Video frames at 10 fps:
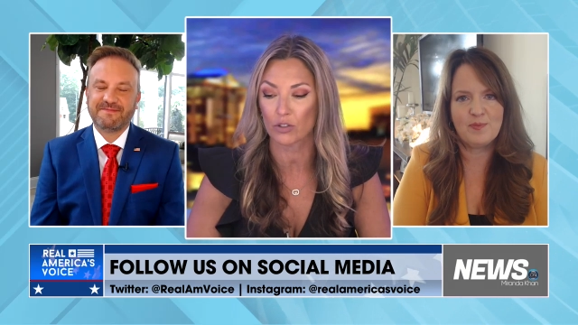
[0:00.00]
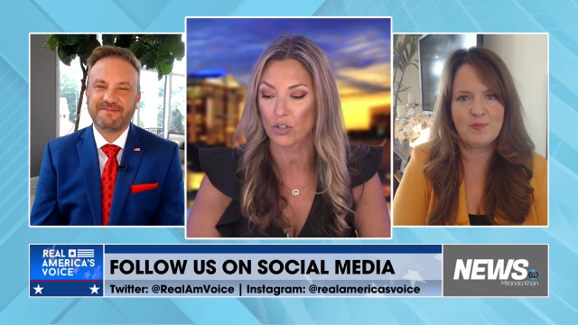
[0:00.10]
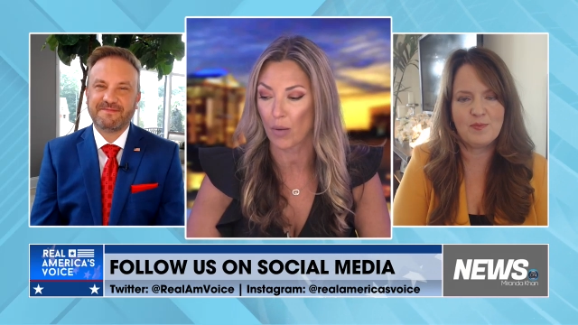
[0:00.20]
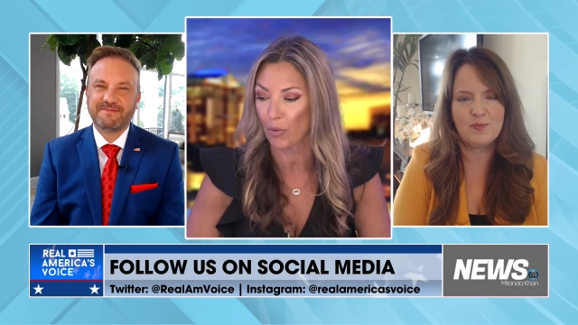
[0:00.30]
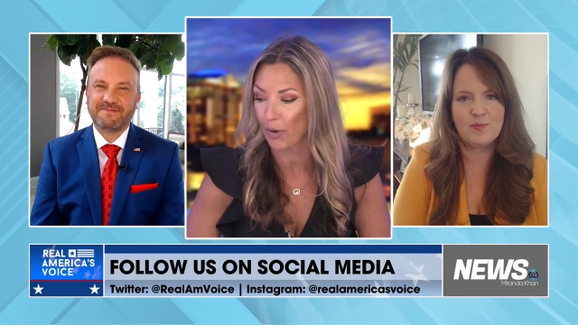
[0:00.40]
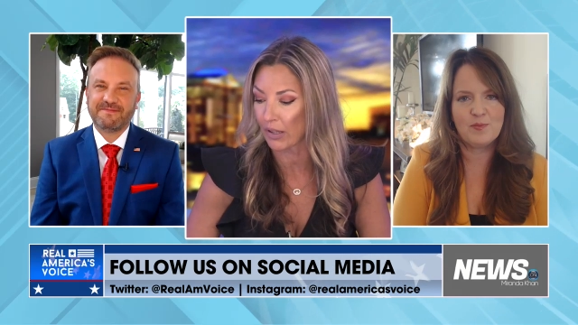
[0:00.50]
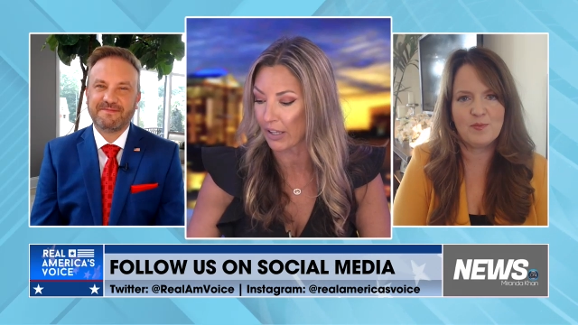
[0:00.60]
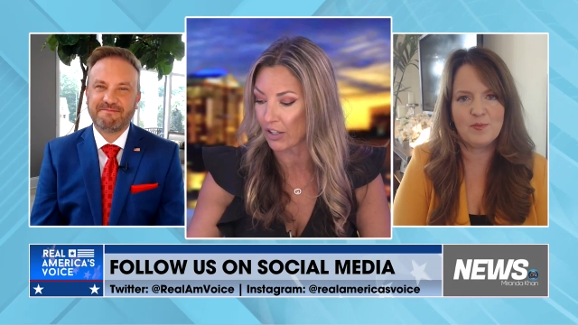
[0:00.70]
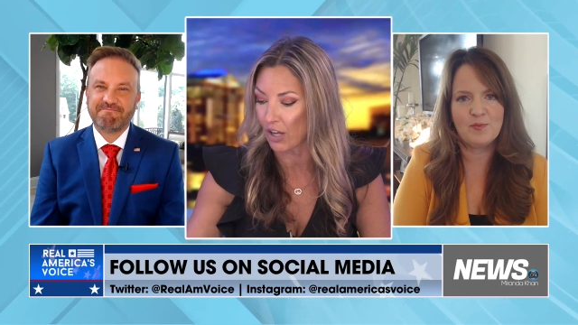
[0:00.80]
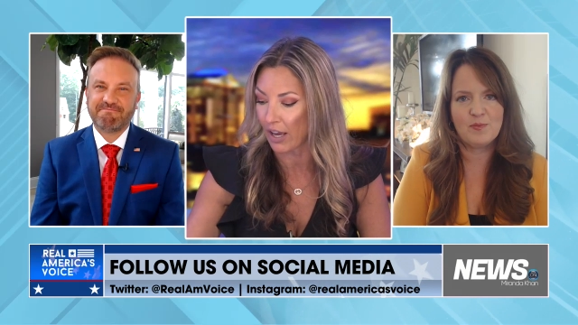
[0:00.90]
Speaker 1: Tom Borelli
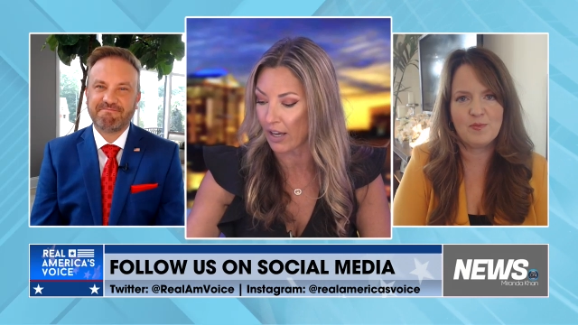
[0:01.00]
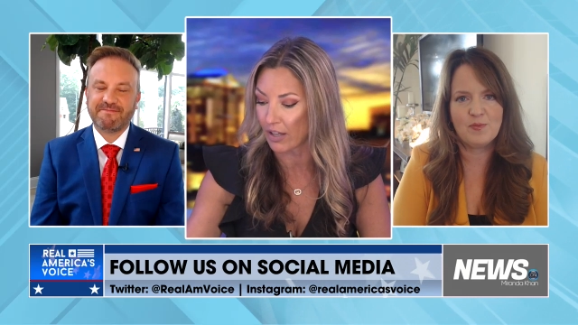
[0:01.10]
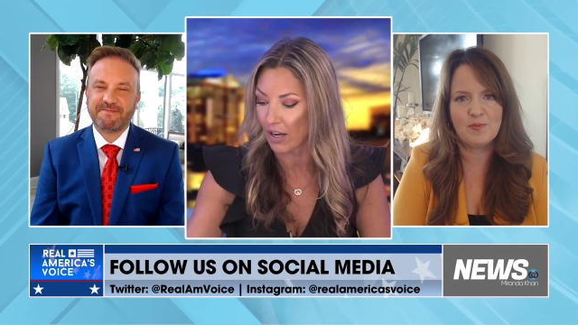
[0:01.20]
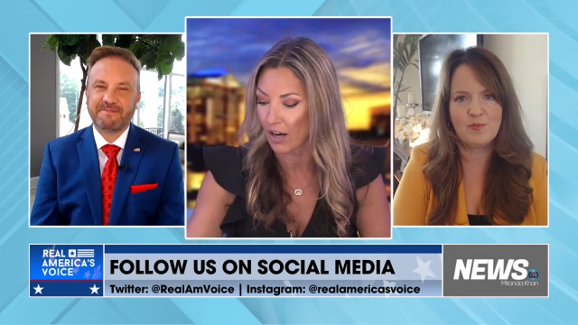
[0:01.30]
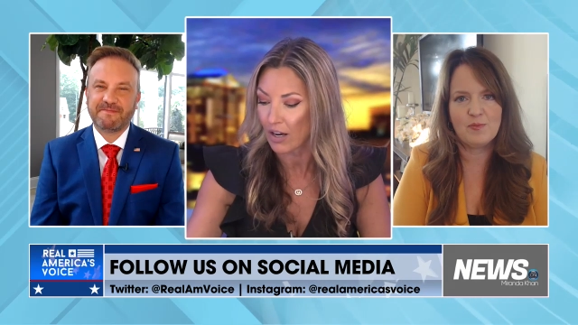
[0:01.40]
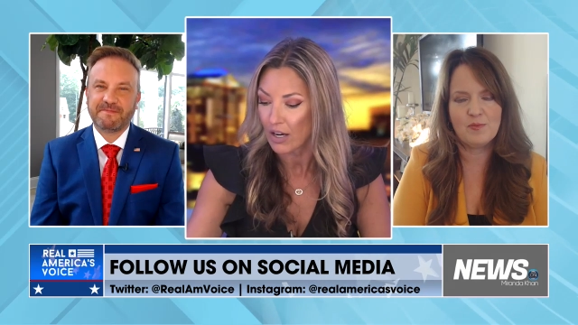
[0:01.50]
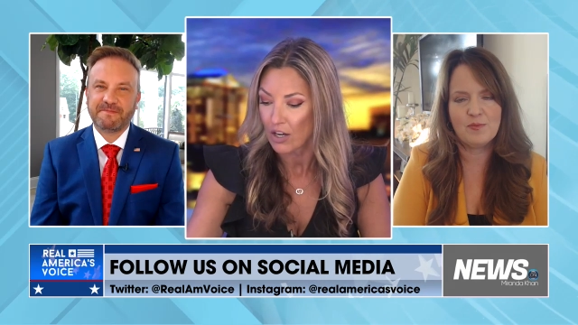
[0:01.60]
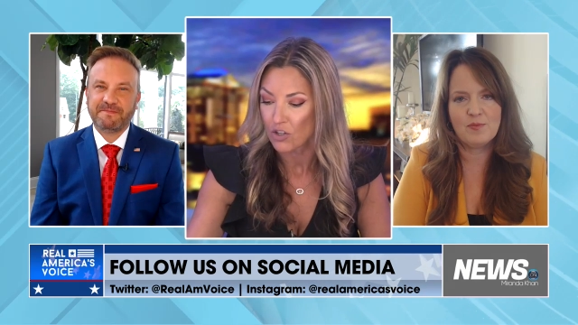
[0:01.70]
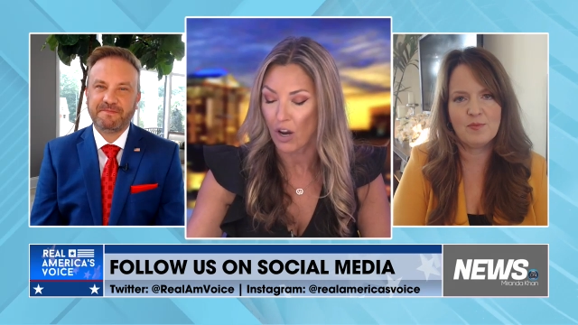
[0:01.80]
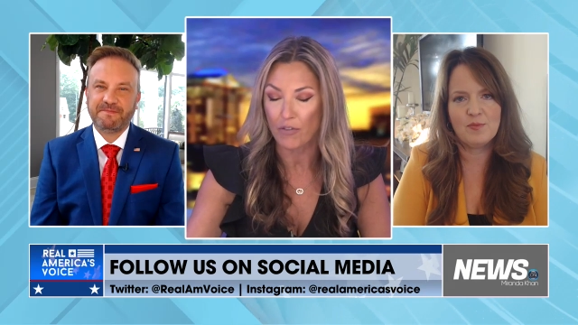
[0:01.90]
and, and uh,
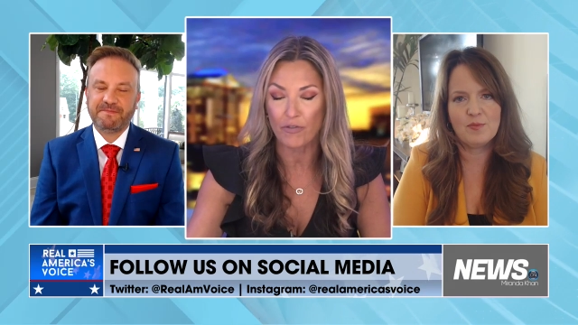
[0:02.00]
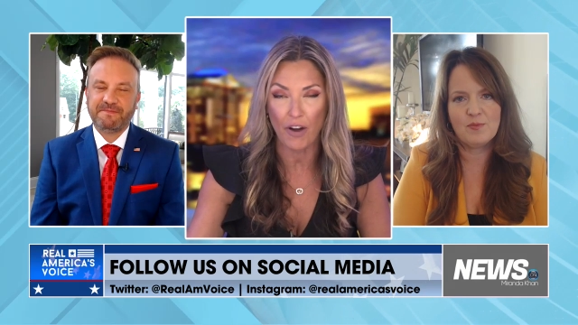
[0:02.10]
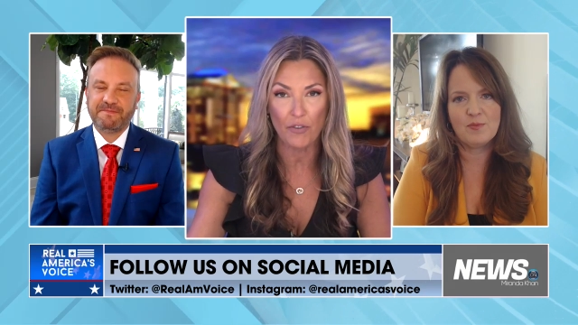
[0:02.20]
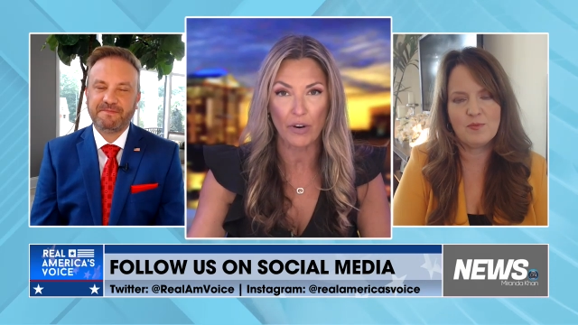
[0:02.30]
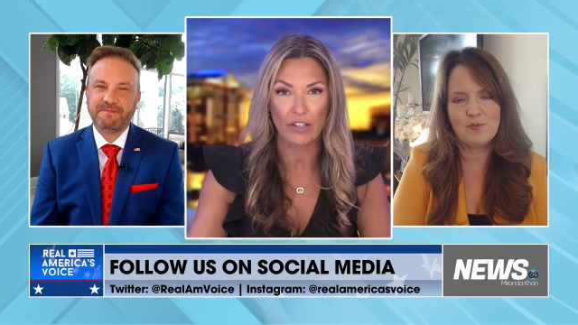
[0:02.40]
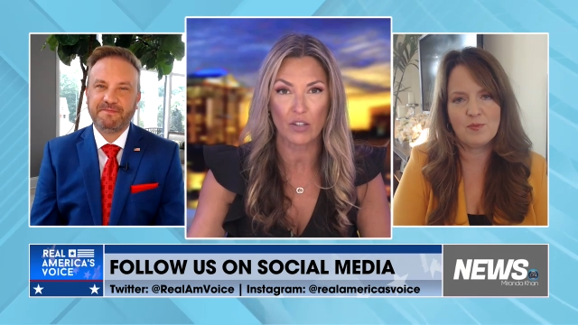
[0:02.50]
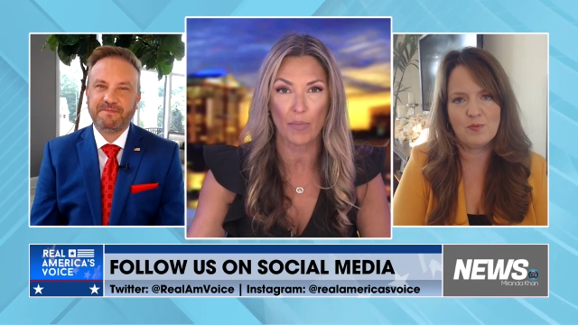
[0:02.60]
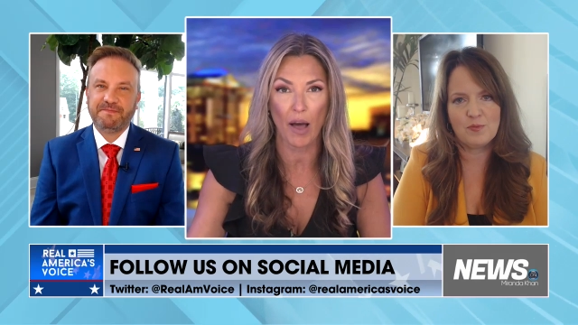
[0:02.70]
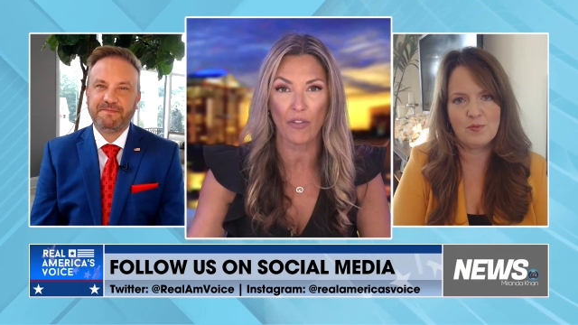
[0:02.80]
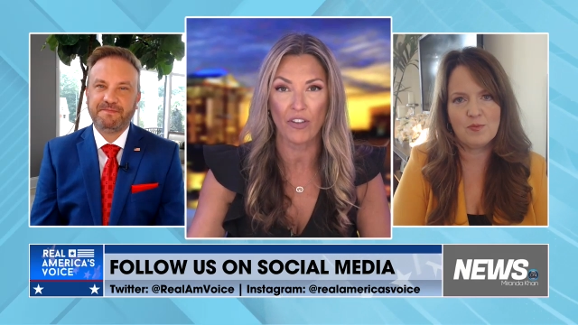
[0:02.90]
John Fredericks
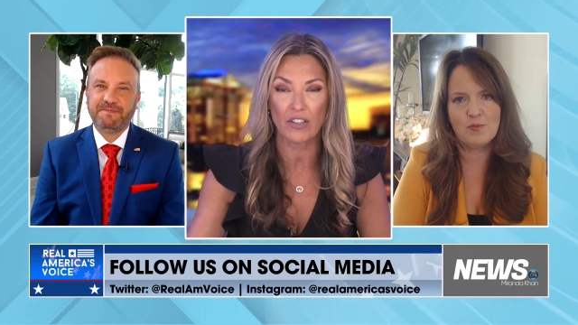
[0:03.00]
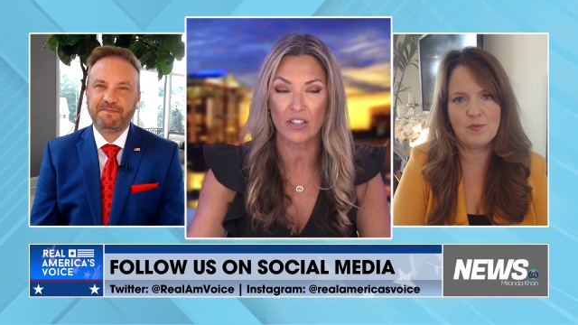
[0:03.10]
about this.